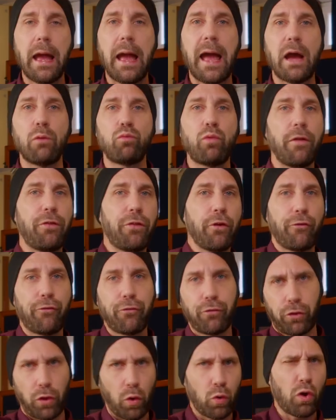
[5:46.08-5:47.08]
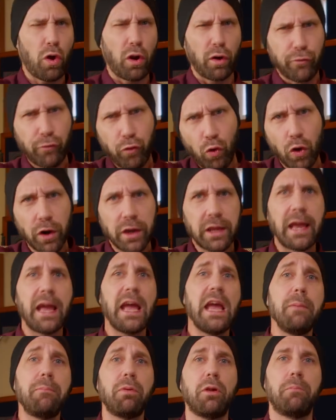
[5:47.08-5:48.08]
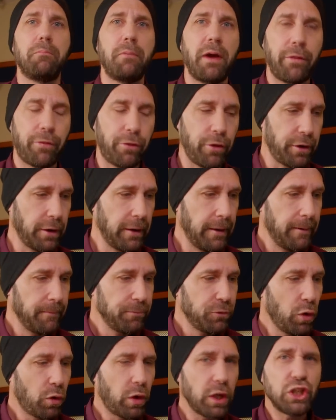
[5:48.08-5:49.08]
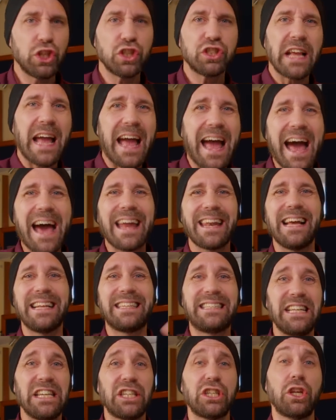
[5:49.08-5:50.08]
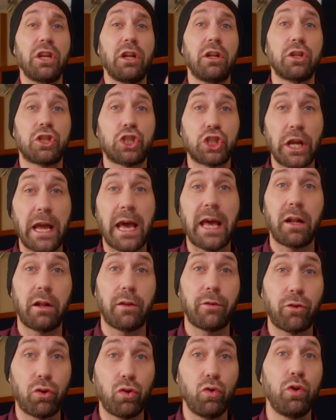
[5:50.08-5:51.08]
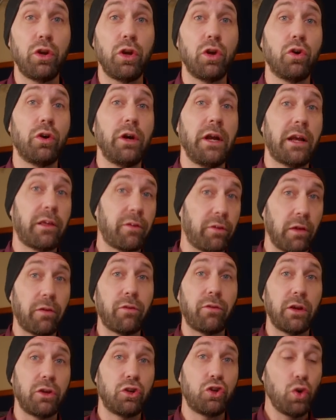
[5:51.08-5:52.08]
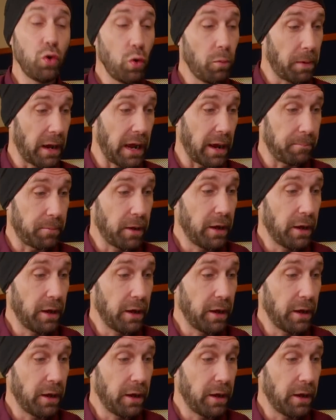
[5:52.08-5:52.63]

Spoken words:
and with the so-called 4-cable method, you can just add additional channels to your existing tube amp.